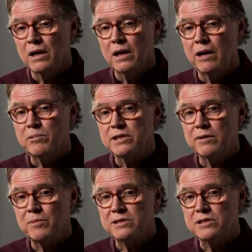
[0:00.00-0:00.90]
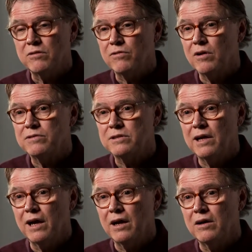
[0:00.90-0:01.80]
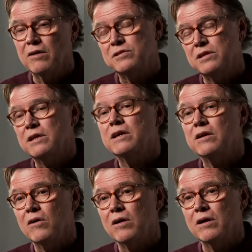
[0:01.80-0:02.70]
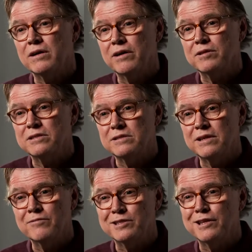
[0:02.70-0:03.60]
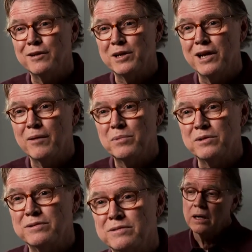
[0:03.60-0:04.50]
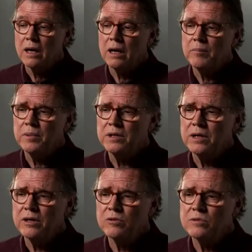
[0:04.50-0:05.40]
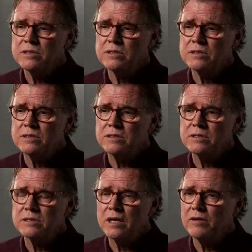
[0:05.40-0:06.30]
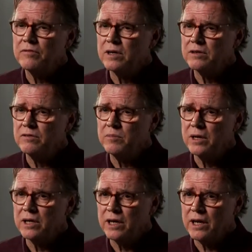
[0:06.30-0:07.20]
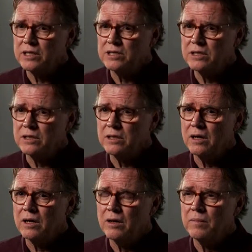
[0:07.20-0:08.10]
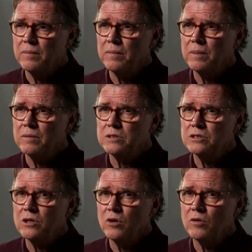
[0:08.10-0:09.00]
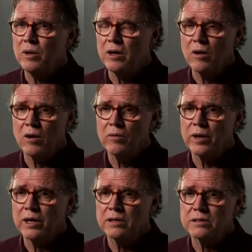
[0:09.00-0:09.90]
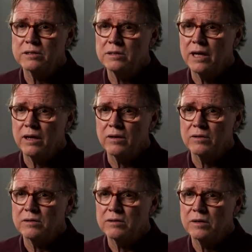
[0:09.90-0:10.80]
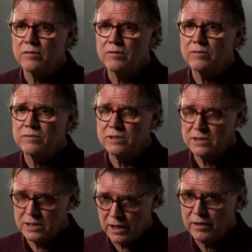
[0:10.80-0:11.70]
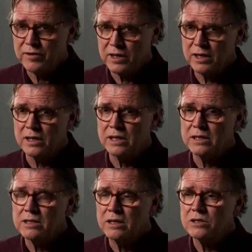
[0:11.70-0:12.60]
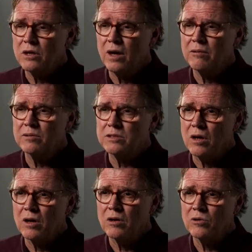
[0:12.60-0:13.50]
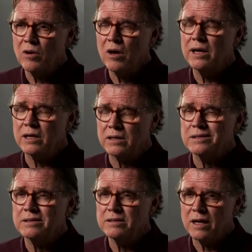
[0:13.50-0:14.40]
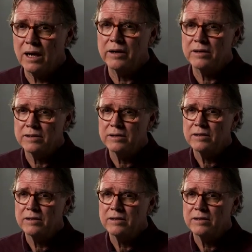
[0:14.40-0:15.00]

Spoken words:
I would take myself off to the ER every time it happened. But the other was the side effect of the medication. Slowed my heart rate down significantly. So I was chronically tired.